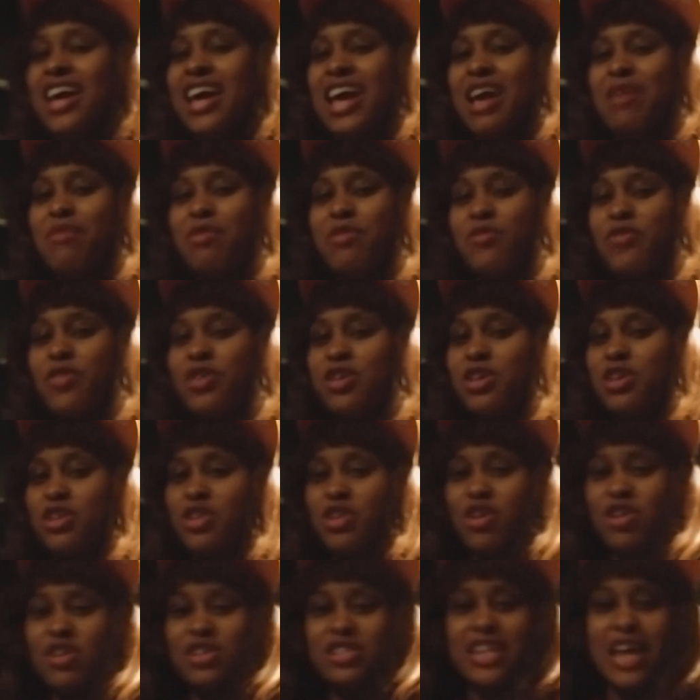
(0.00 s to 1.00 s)
And before you
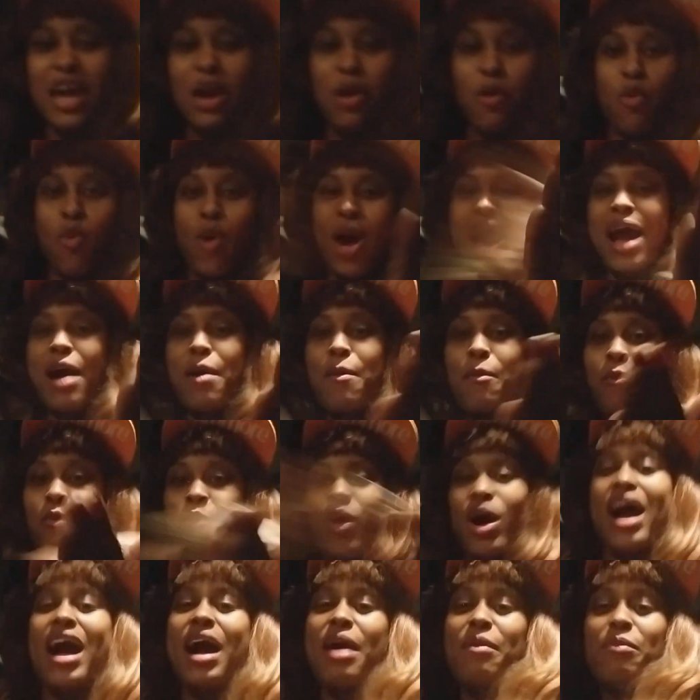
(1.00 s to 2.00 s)
know it's like wop,
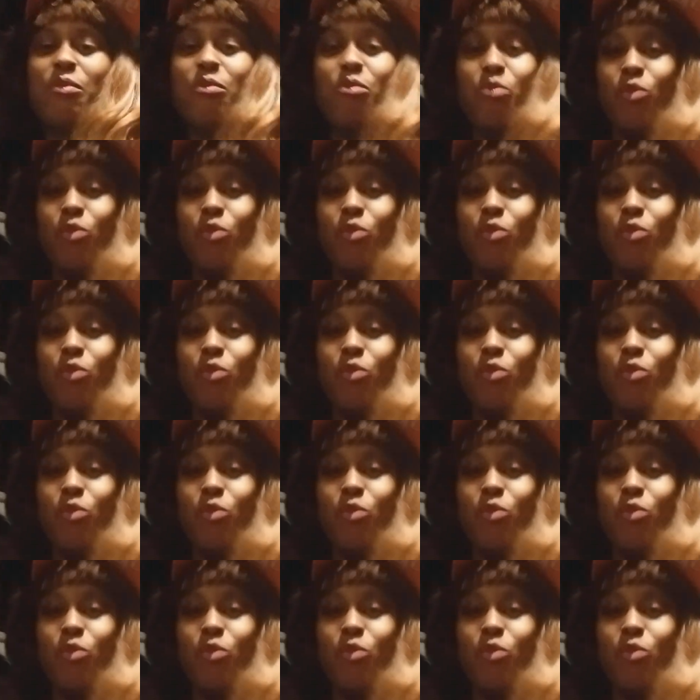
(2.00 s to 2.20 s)
wop,